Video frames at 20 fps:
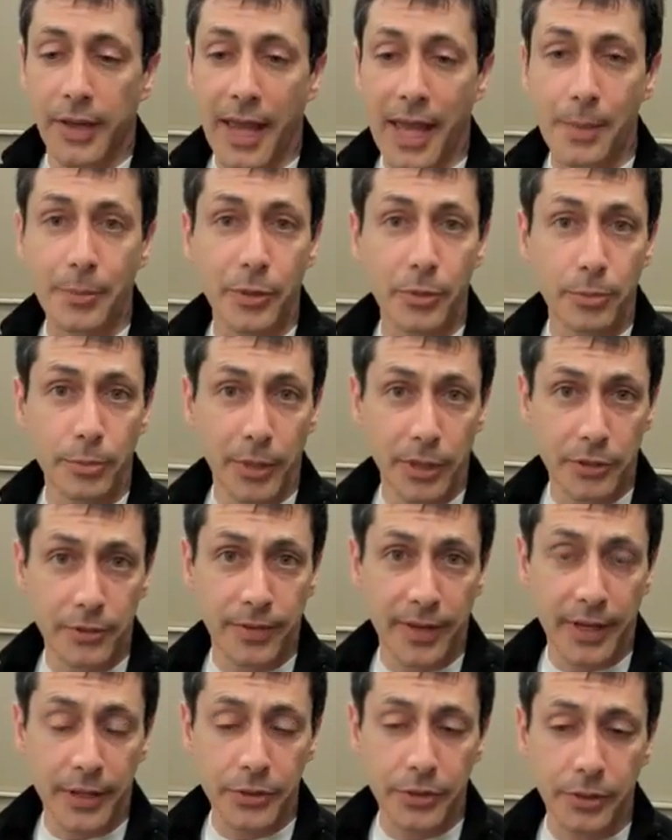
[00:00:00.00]
happen much
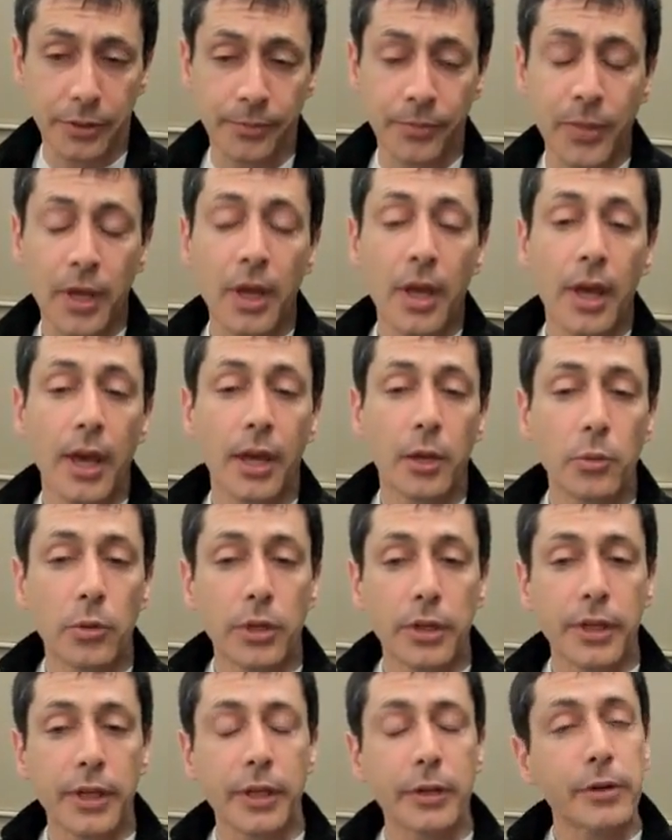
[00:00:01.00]
faster. And
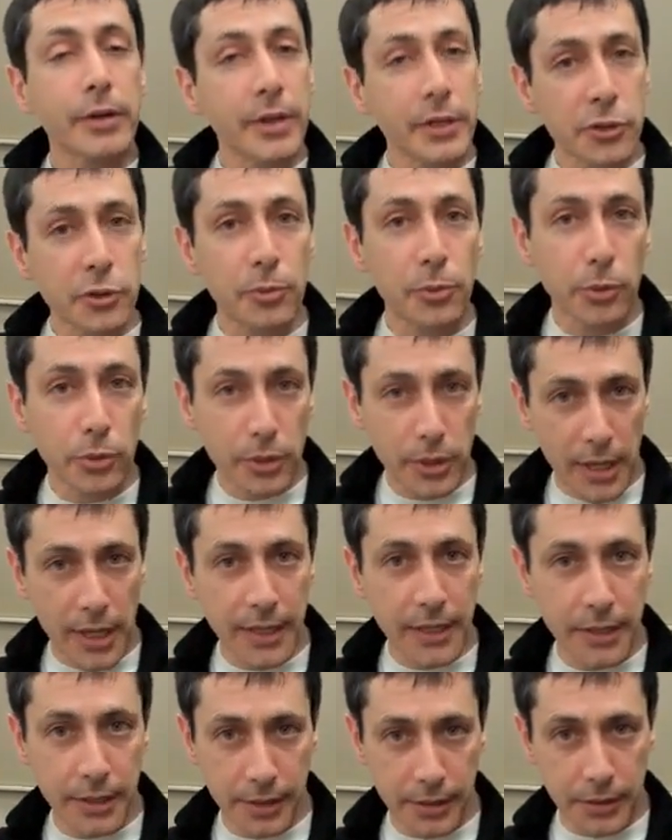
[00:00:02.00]
what Internet Explorer
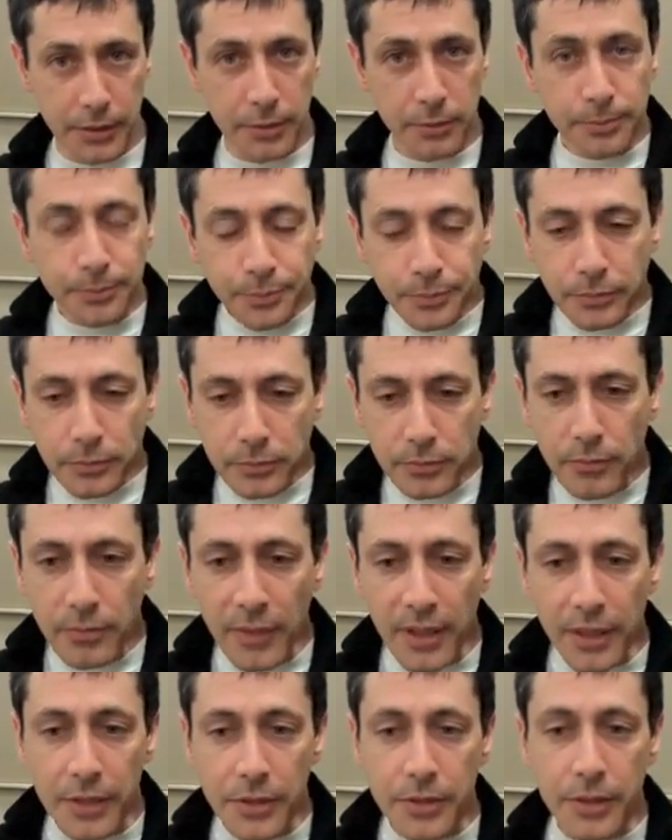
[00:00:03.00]
9 does
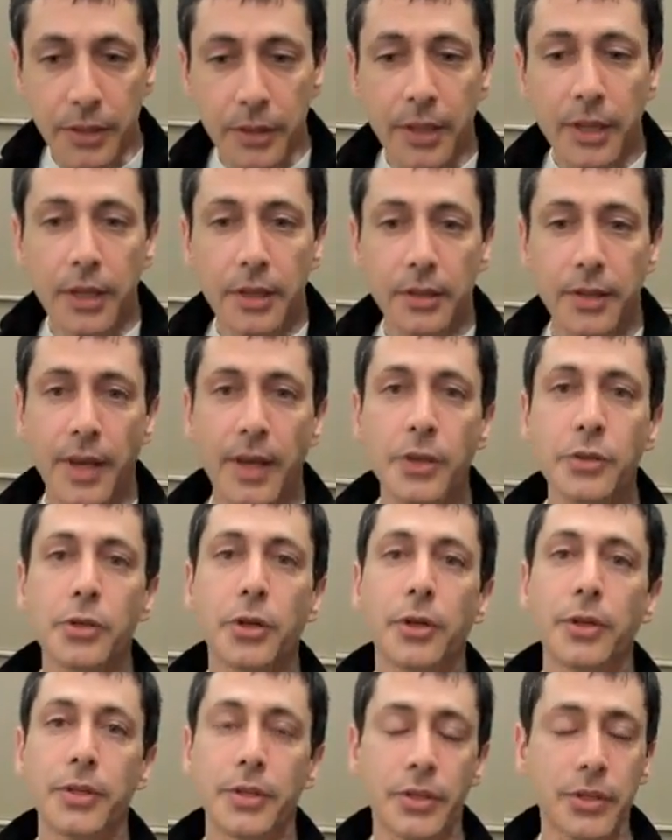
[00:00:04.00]
is it takes
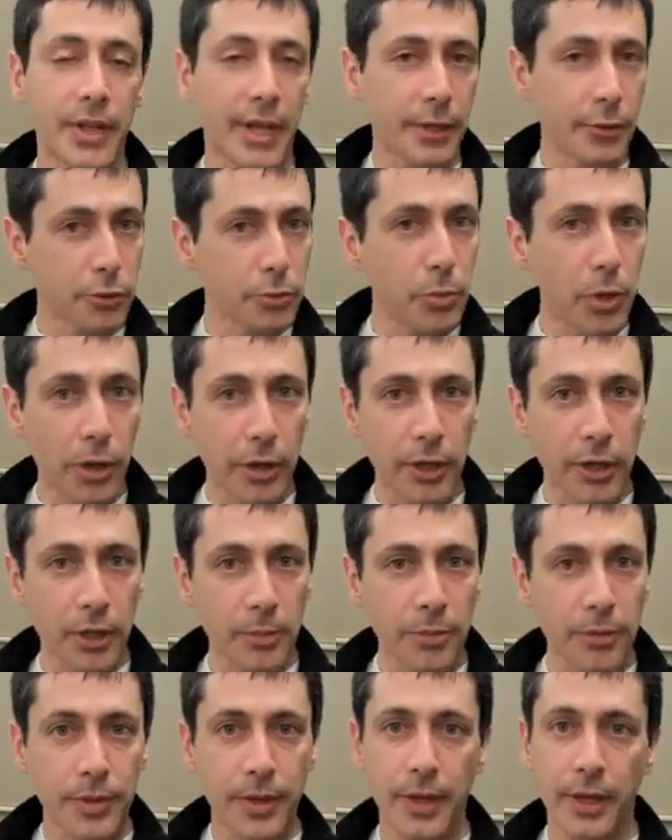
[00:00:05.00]
all the standard
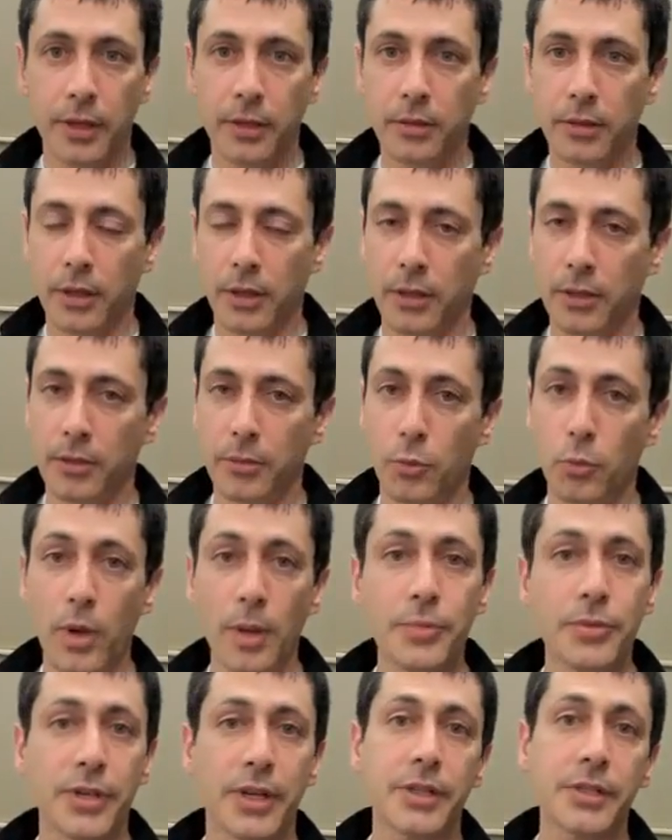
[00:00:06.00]
markup that
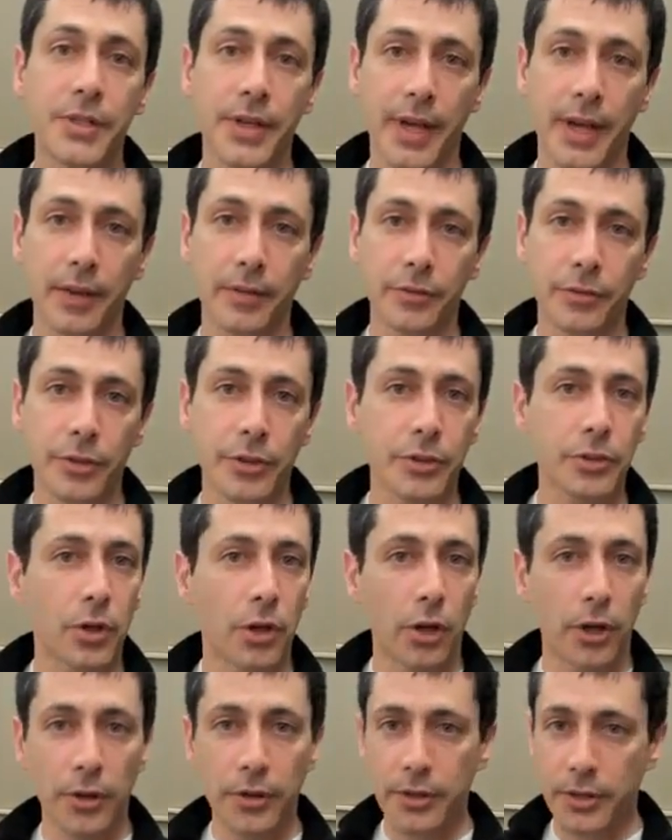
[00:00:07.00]
websites have, just
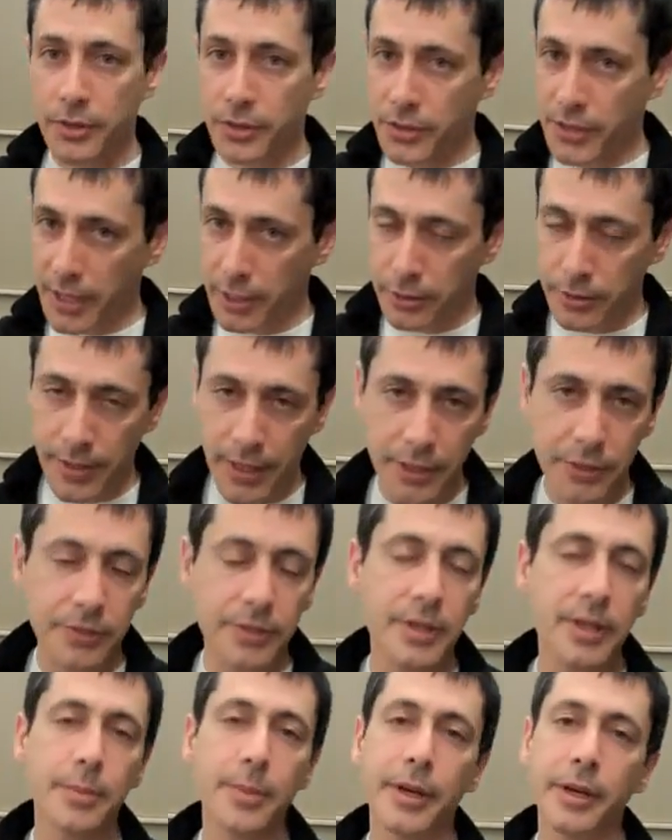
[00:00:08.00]
all the standard
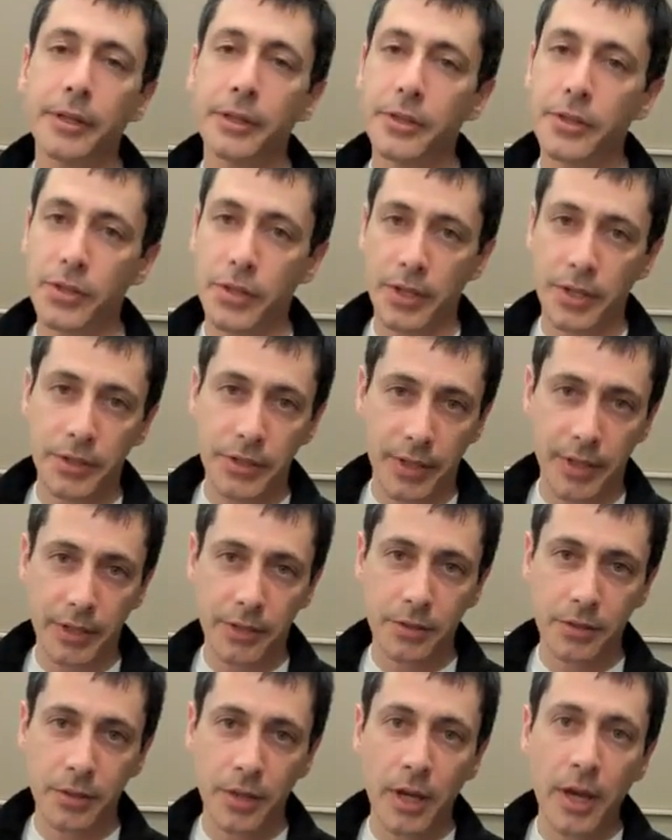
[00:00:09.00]
HTML and
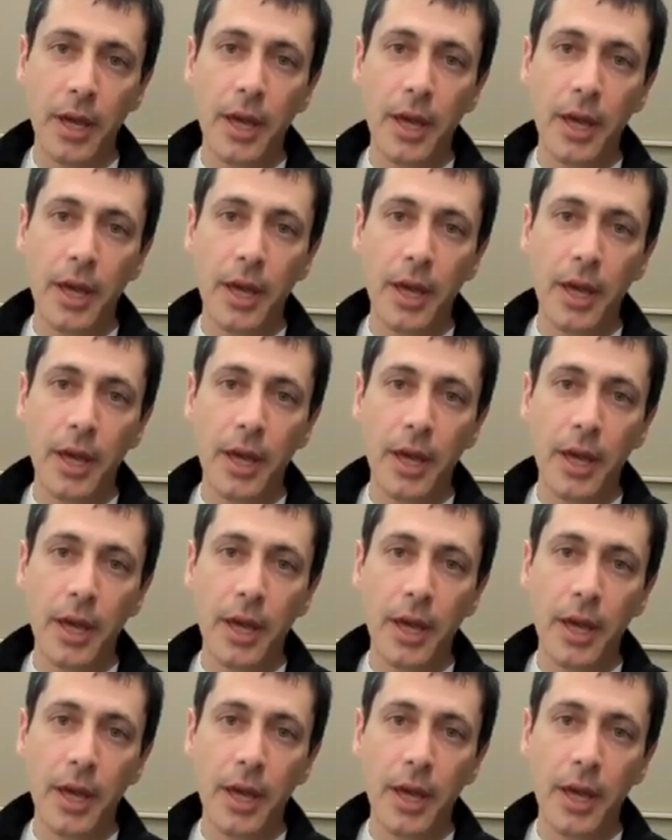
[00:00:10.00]
CSS,